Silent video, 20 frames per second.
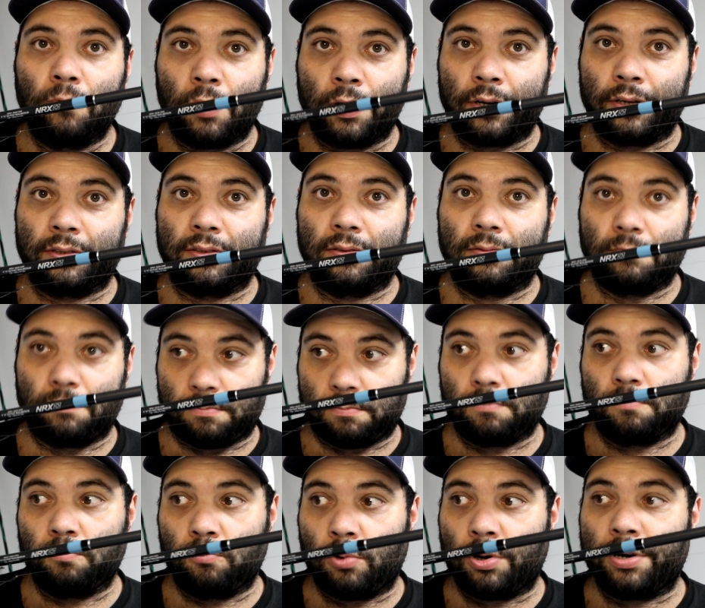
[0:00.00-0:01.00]
where
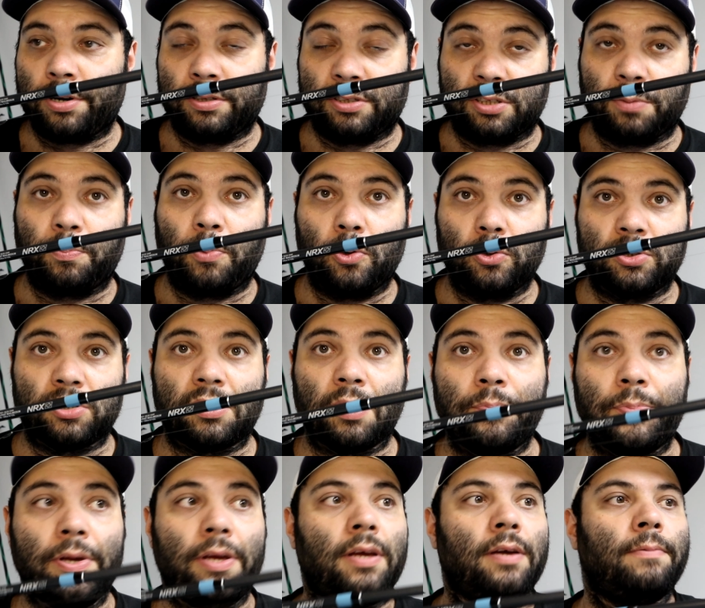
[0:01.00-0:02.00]
it's supposed to
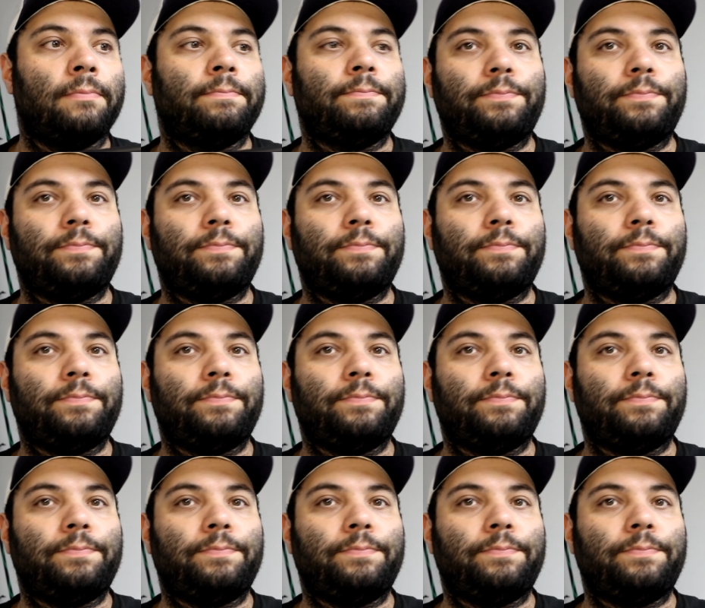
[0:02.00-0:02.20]
be.